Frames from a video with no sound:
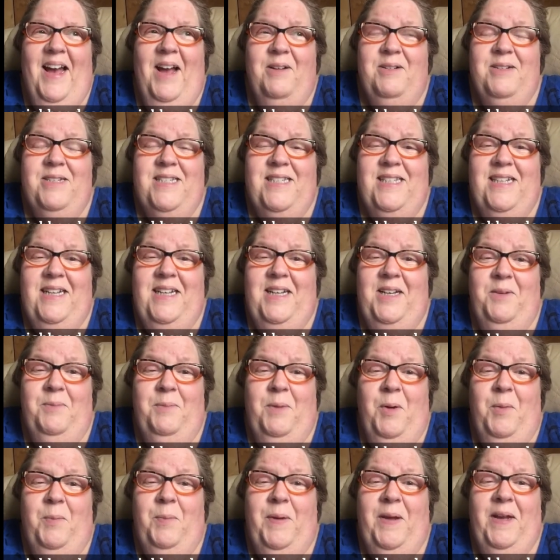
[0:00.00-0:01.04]
I was thinking
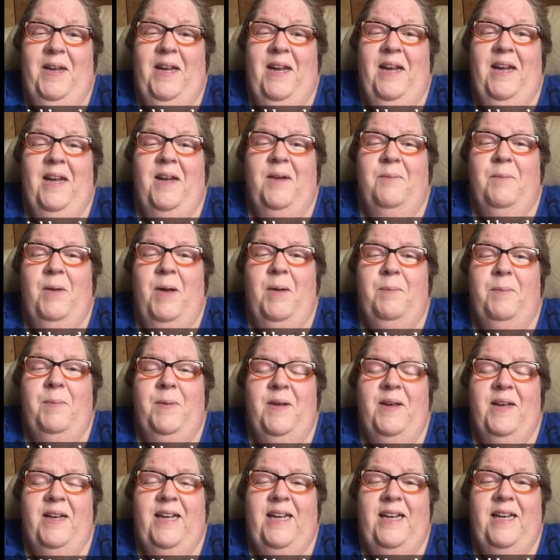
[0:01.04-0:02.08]
about picking him up
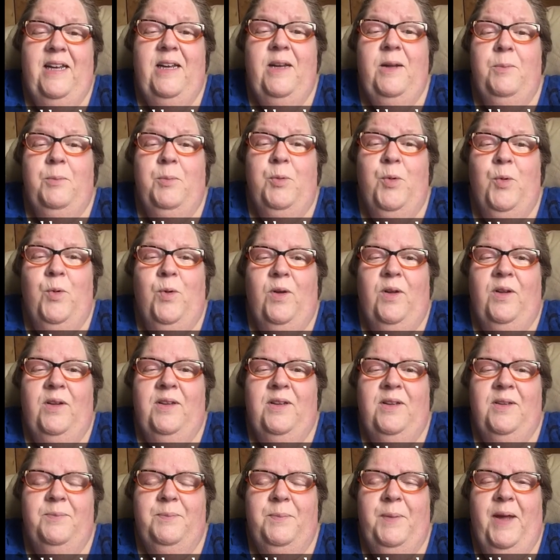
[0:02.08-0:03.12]
a kiddie
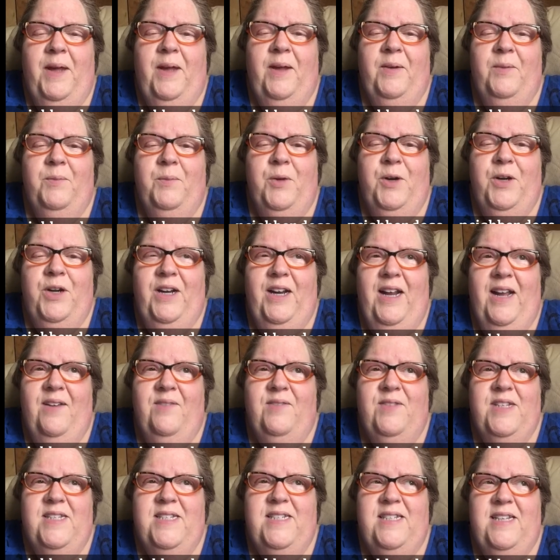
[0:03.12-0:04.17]
pool, but we're going to
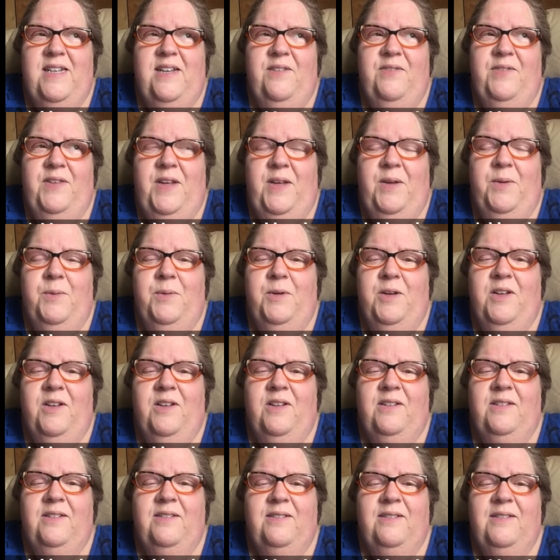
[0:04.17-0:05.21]
have to see if he
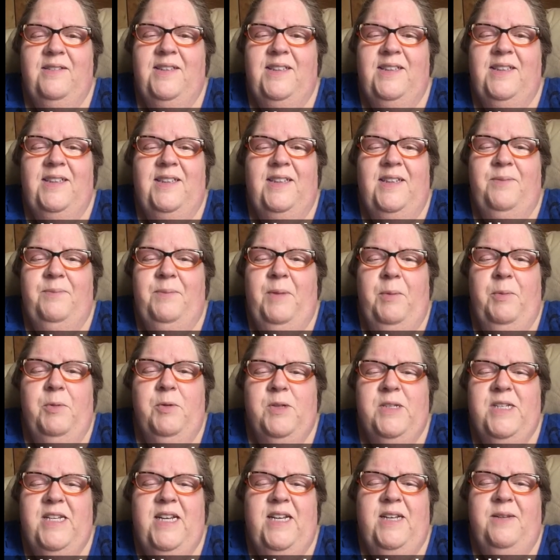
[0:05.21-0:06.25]
will. Maybe
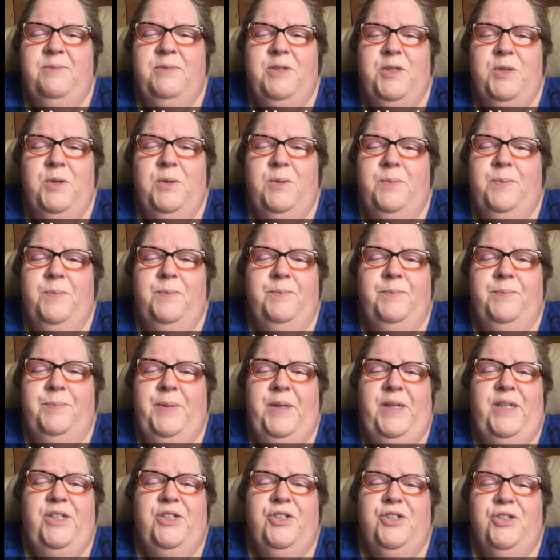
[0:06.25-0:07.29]
we'll take him to a
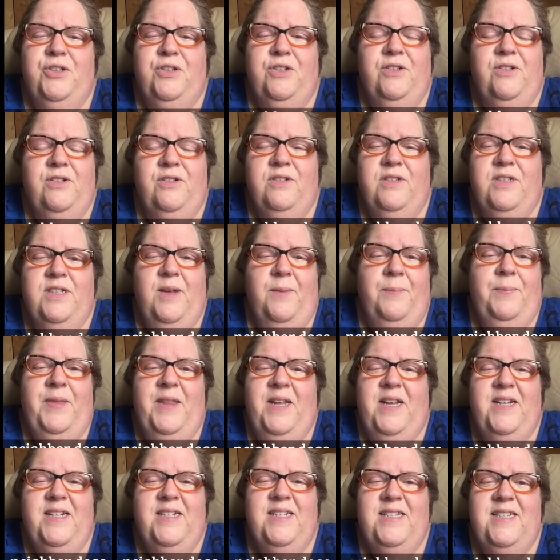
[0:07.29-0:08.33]
beach or
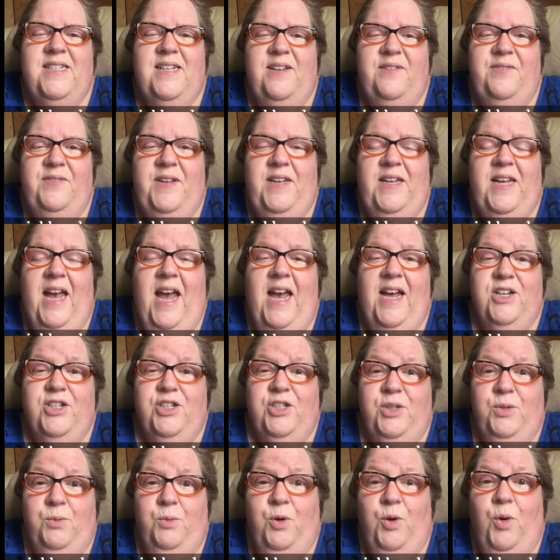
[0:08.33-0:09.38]
something to see if he
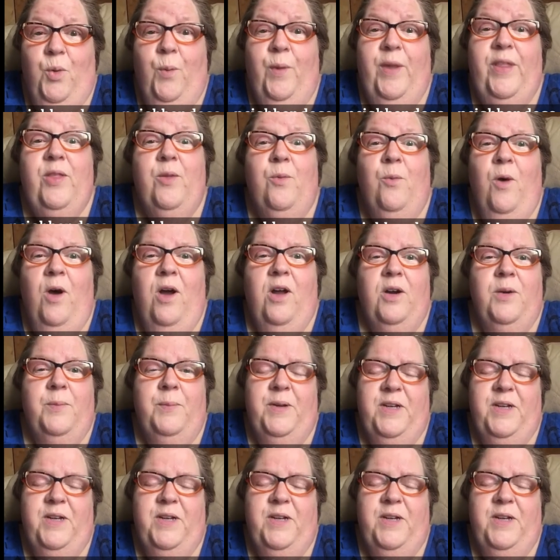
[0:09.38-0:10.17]
actually will go in the water.